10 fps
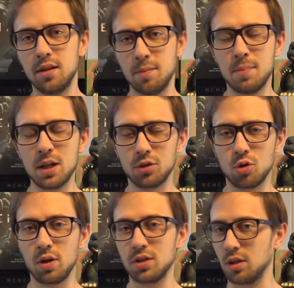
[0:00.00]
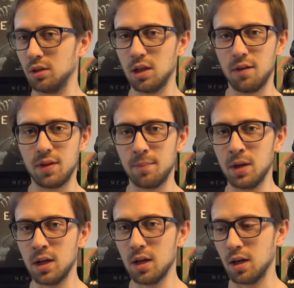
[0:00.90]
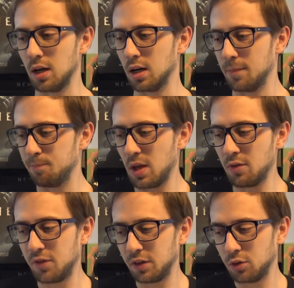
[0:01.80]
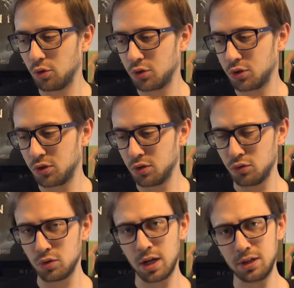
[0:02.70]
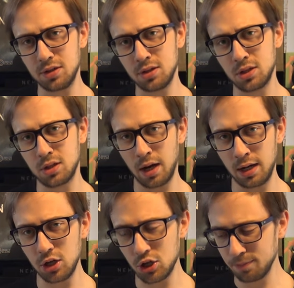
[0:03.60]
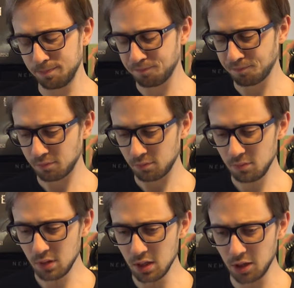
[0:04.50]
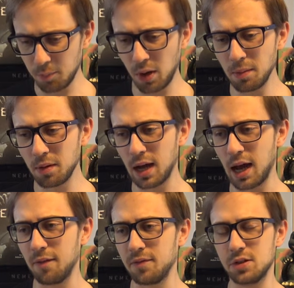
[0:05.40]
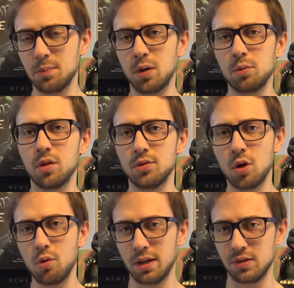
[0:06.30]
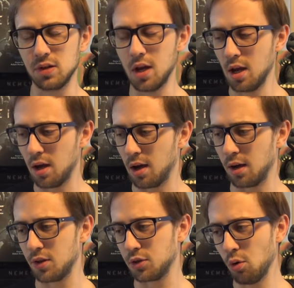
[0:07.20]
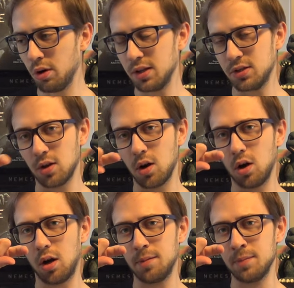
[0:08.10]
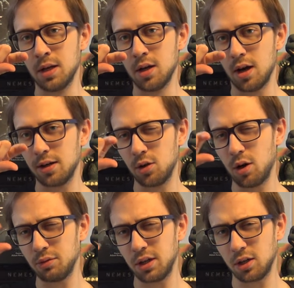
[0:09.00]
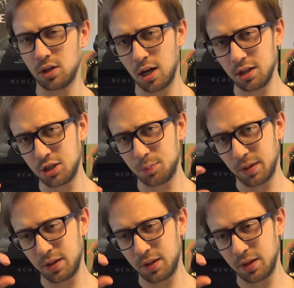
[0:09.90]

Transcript: the metal tokens. I love them. Uh, everything looks nice and stylish. The problem I have is the problem with the tokens. Uh, the tokens are, I don't know how they're cut, but